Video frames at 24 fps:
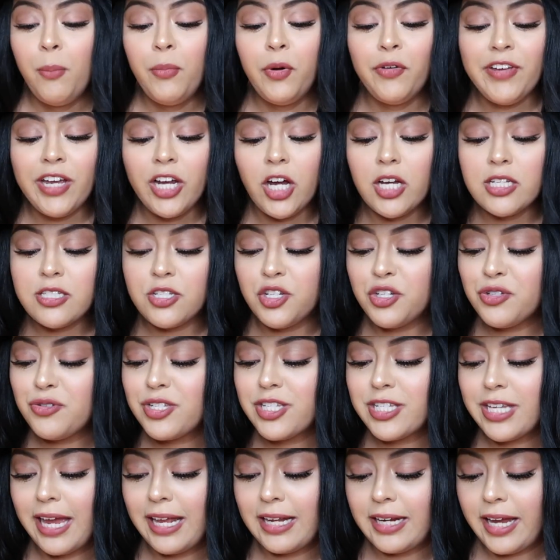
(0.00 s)
Moving on to
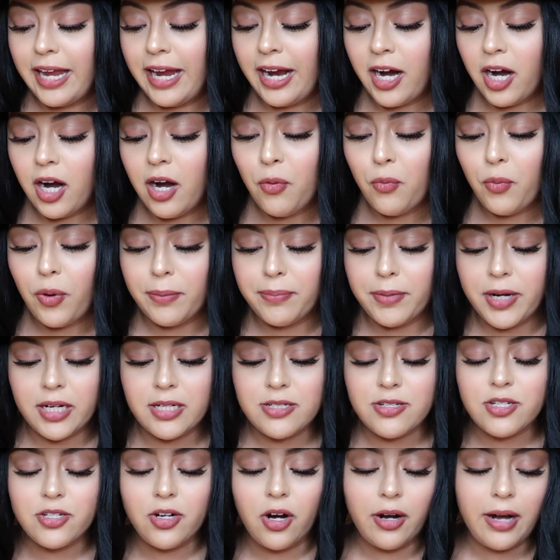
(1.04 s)
skincare, where I'm
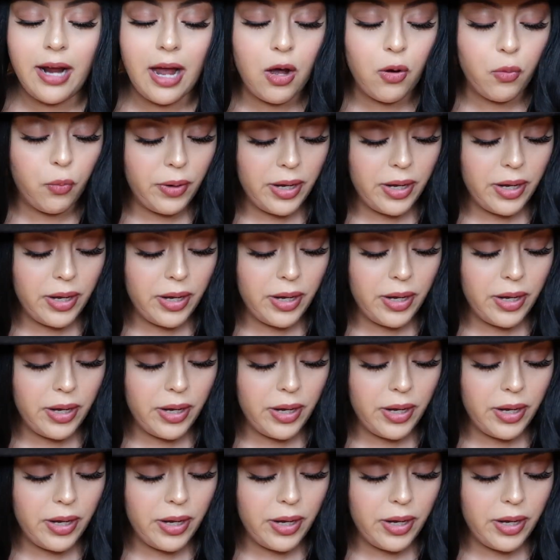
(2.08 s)
gonna start out